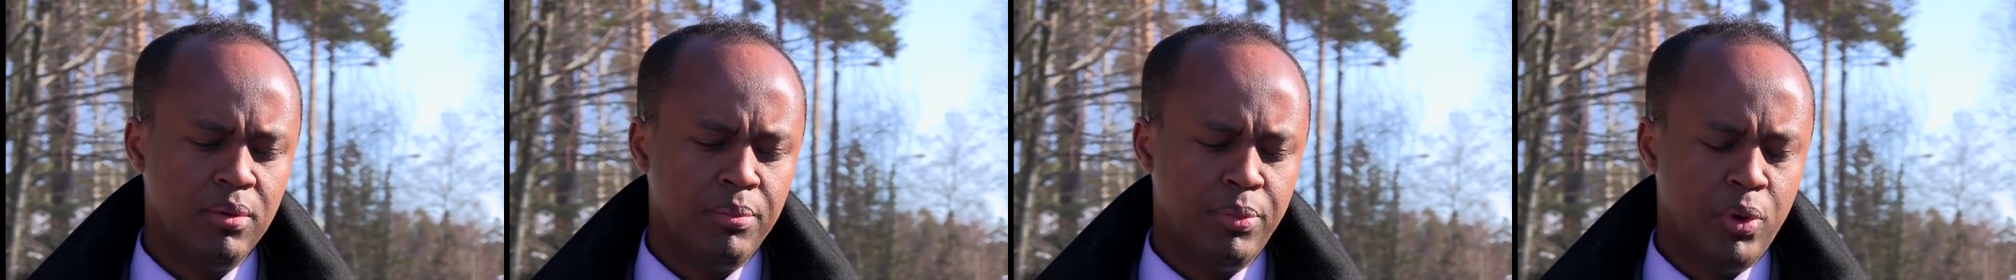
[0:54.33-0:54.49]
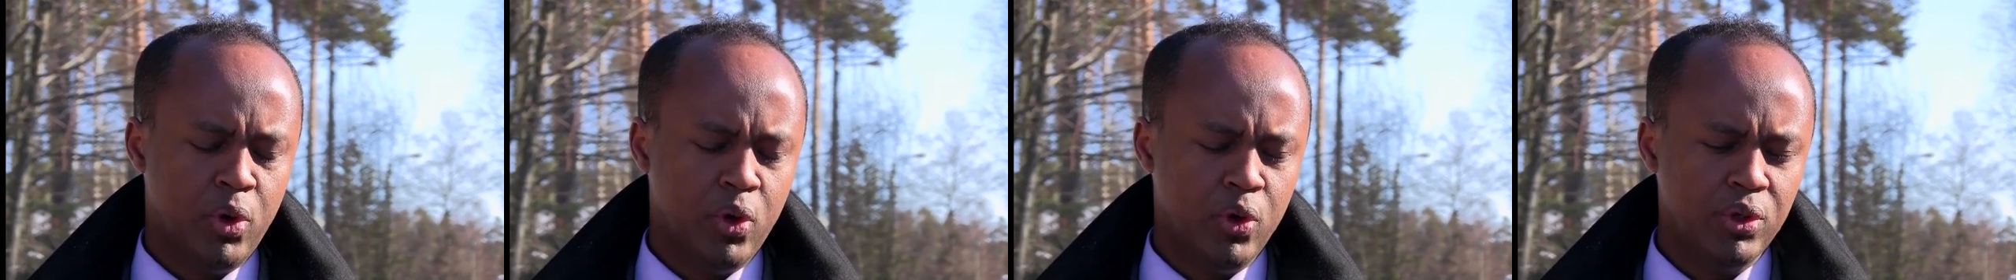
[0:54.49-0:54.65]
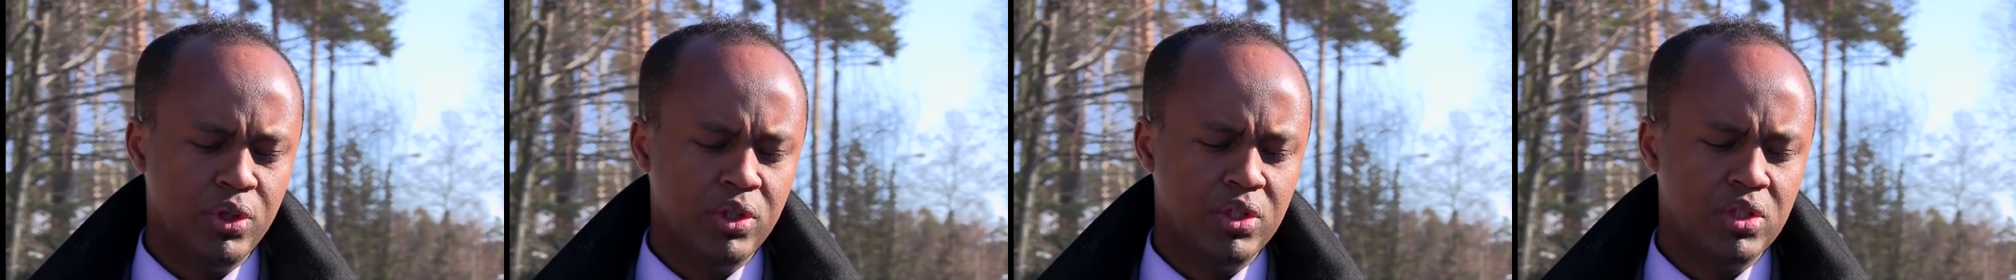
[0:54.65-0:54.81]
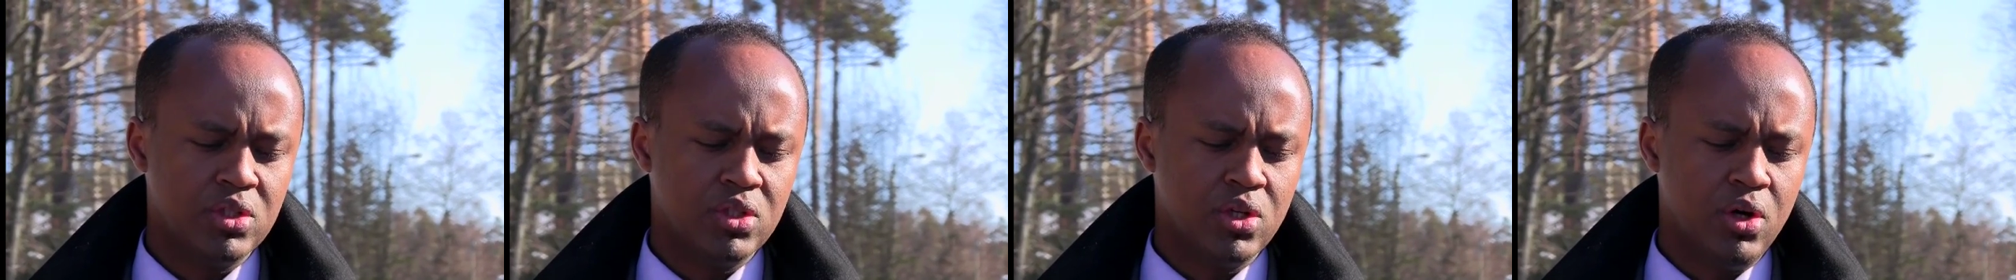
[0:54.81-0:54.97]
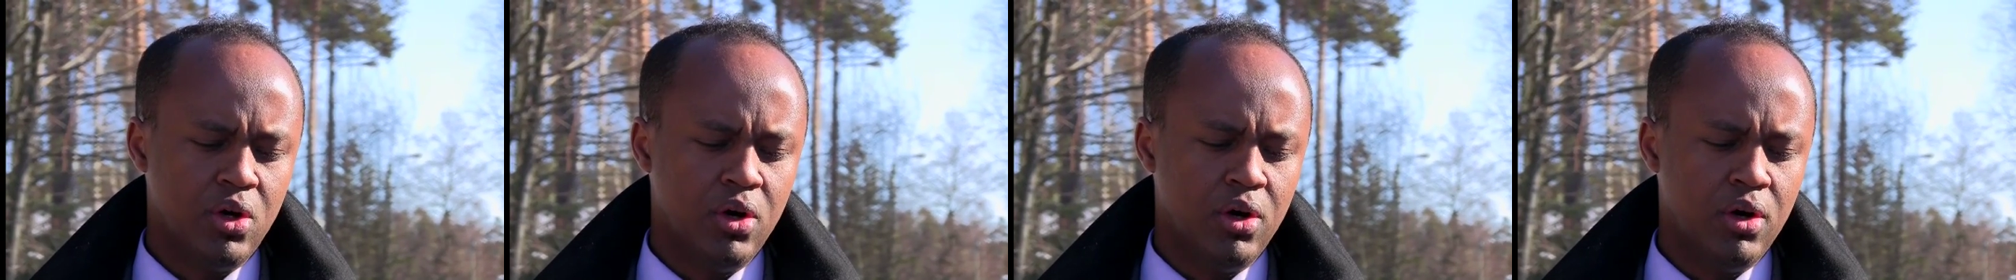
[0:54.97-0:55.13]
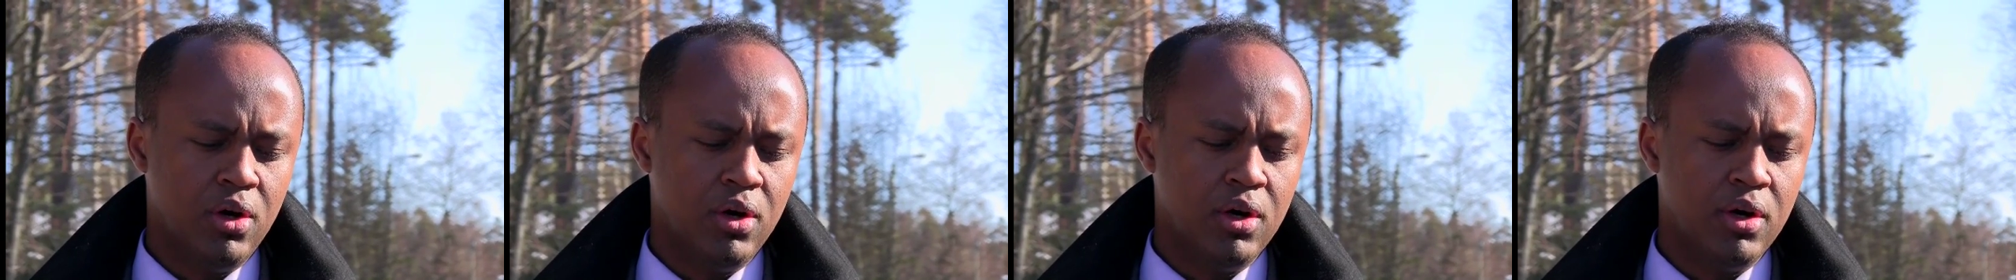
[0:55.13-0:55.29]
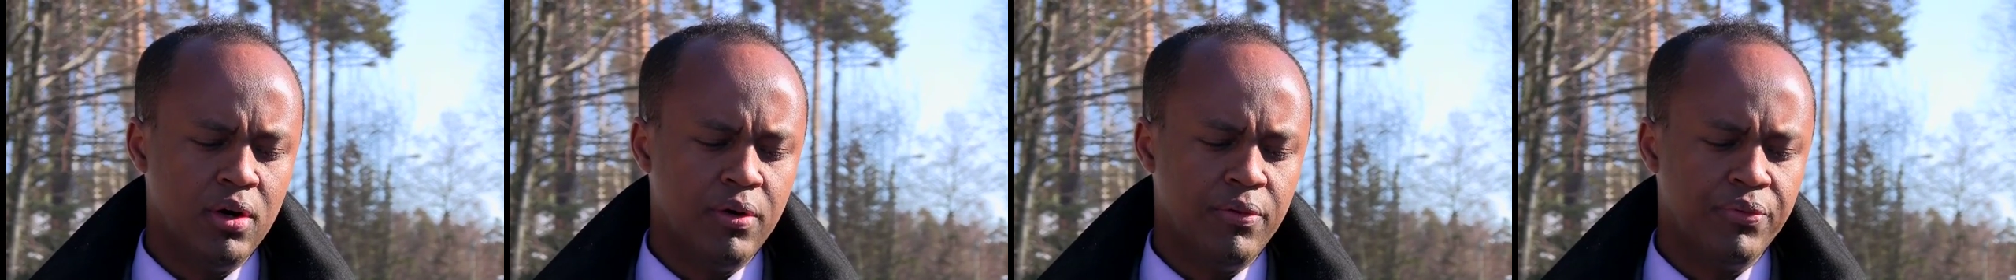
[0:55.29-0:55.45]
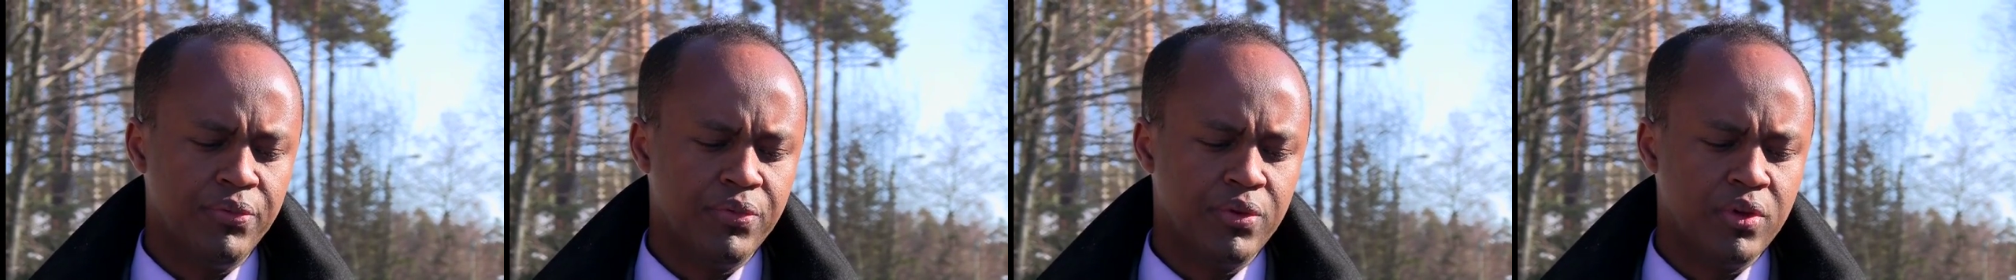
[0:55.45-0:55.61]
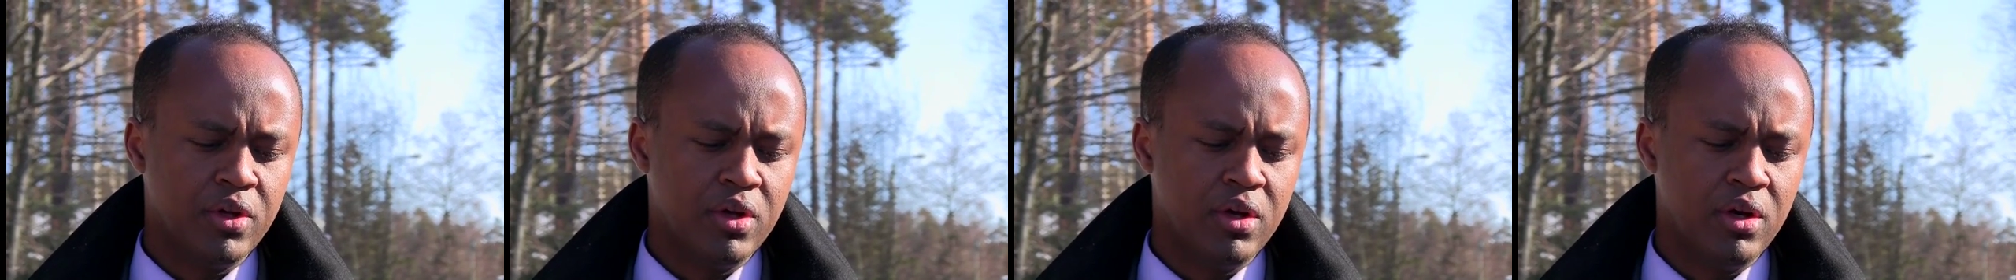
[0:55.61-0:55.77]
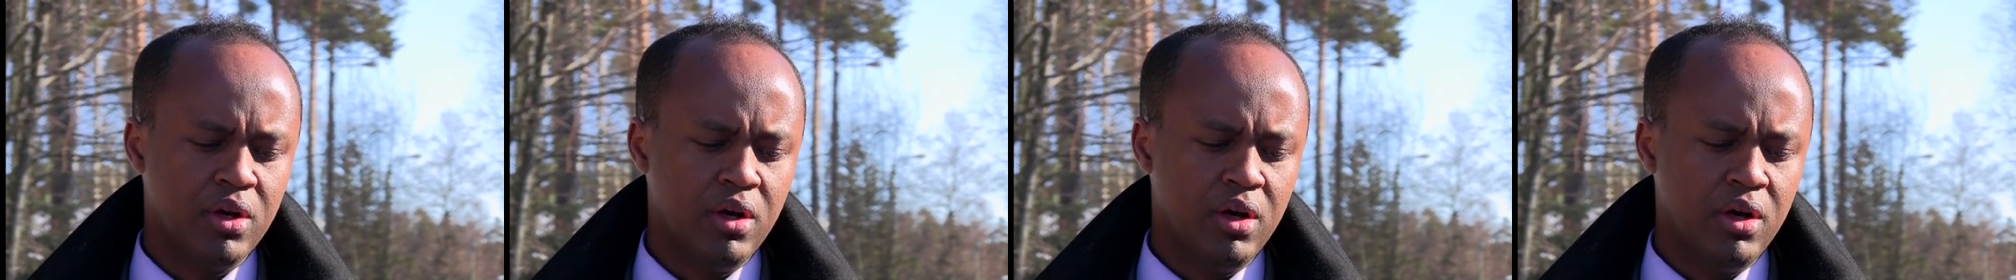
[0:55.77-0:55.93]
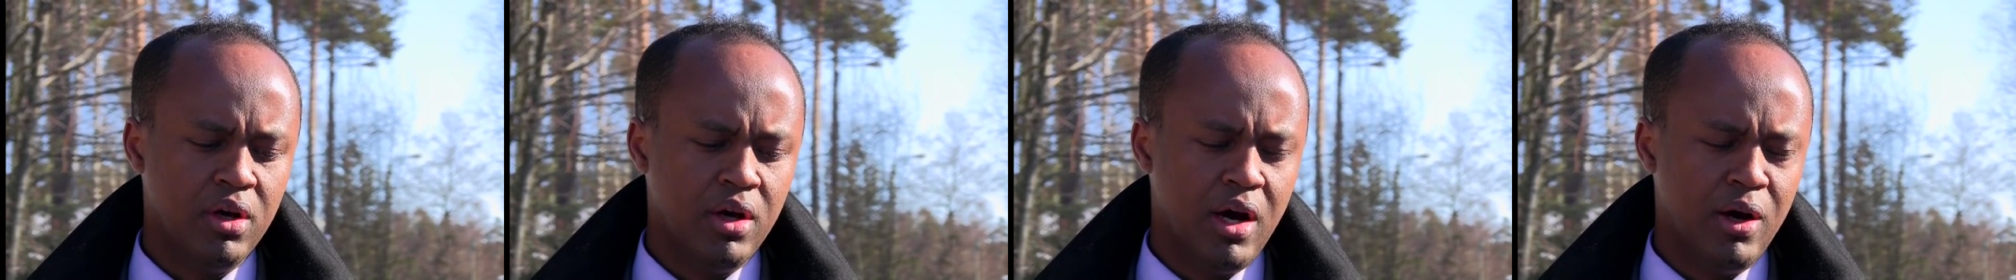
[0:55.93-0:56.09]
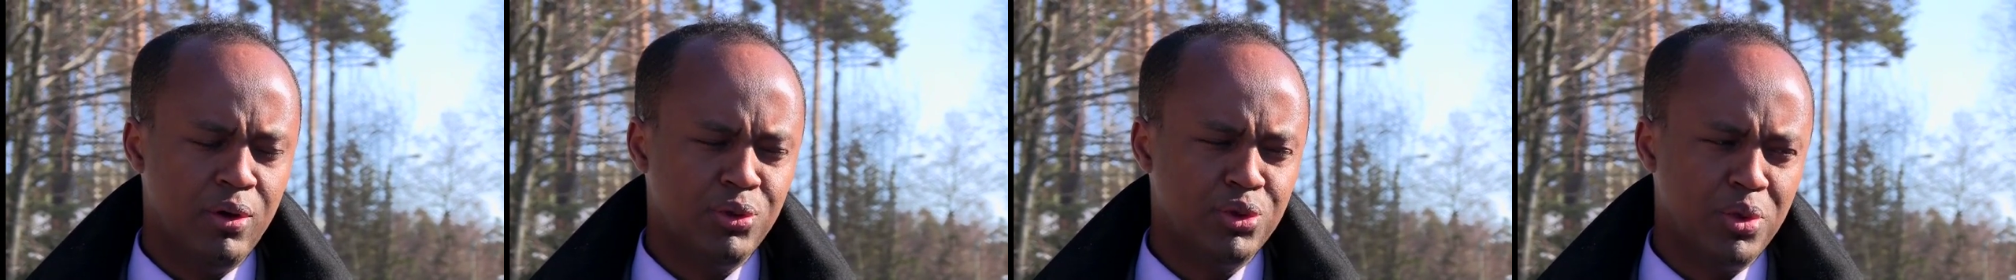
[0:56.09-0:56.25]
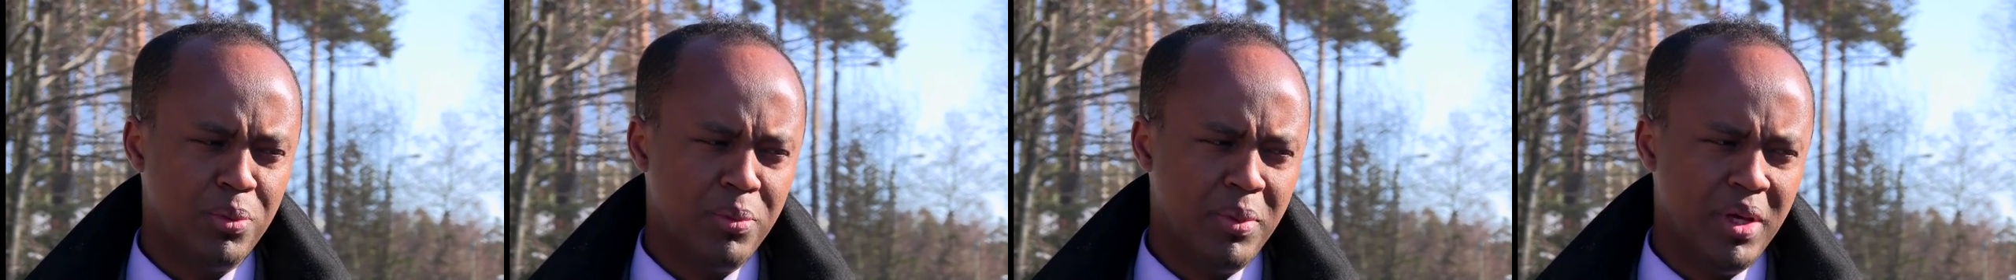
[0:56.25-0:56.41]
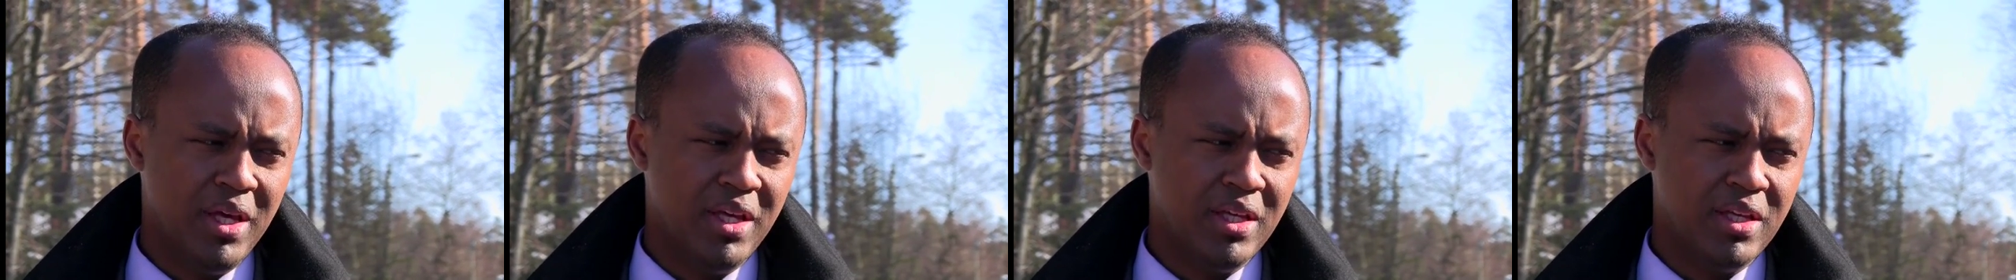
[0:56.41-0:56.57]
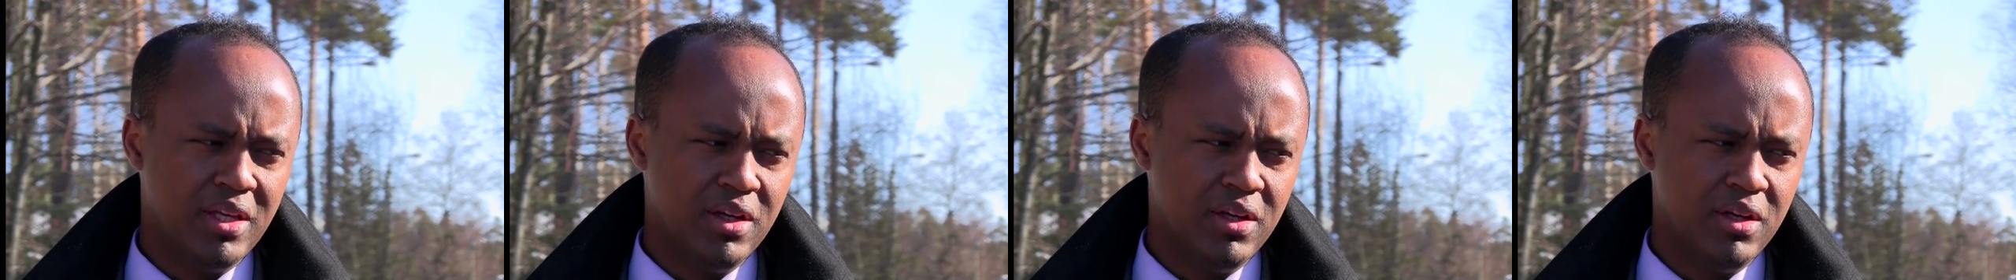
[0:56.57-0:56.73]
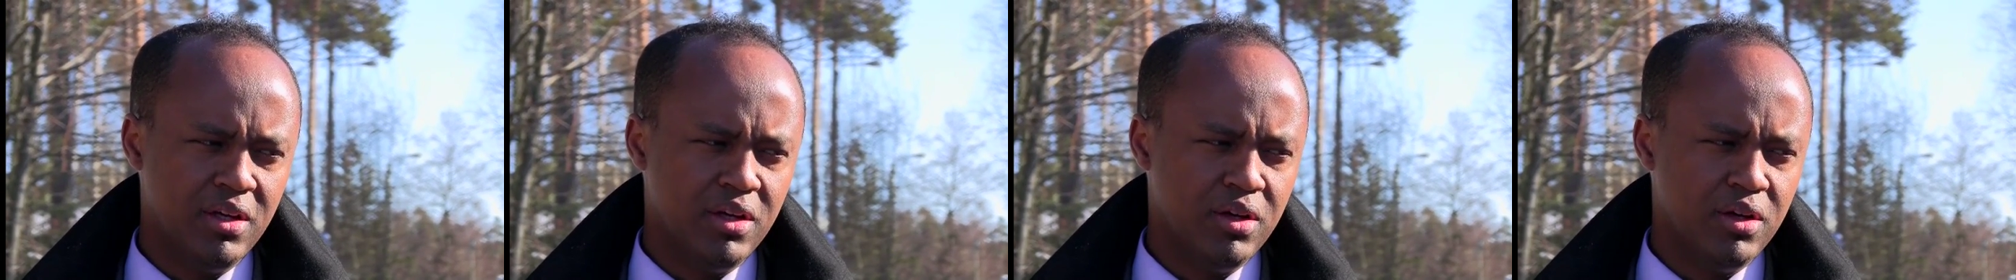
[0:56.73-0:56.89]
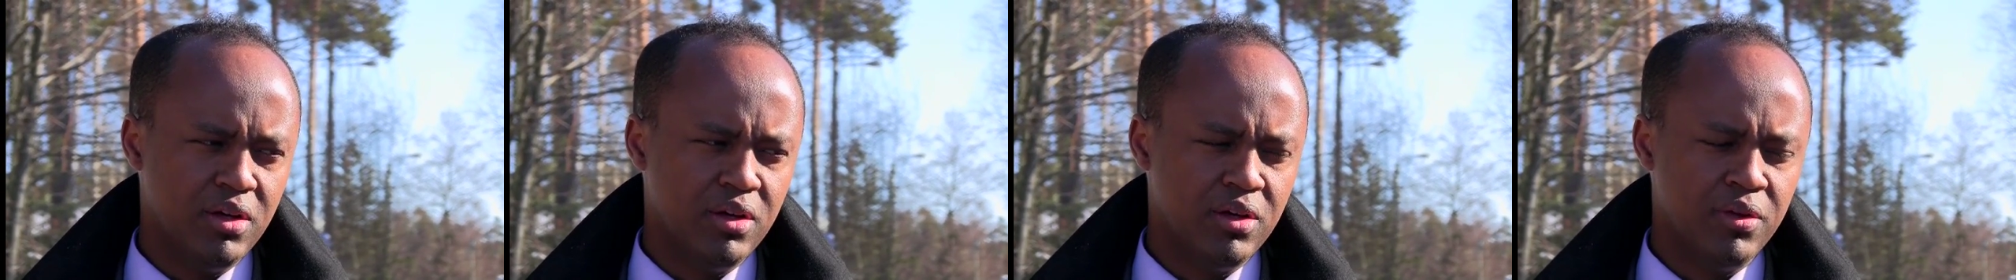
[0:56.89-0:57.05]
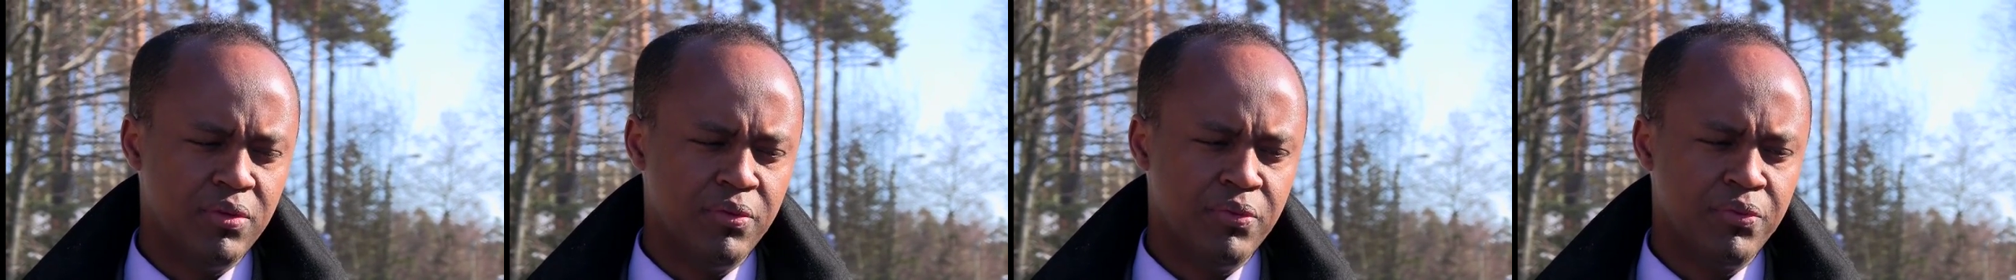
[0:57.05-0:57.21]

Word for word: points are uh, how to make a